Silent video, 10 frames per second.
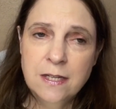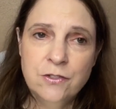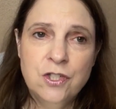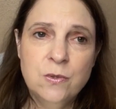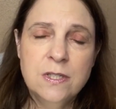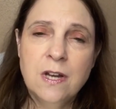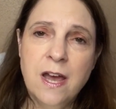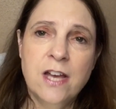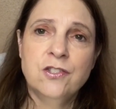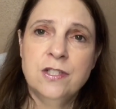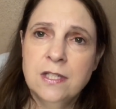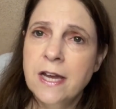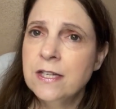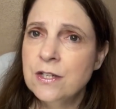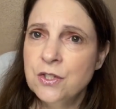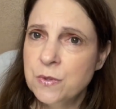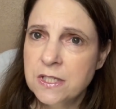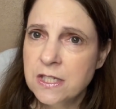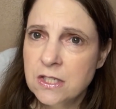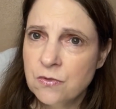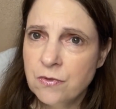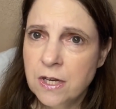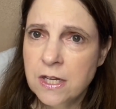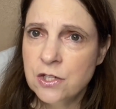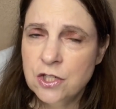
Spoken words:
She was not actually diagnosed with schizophrenia.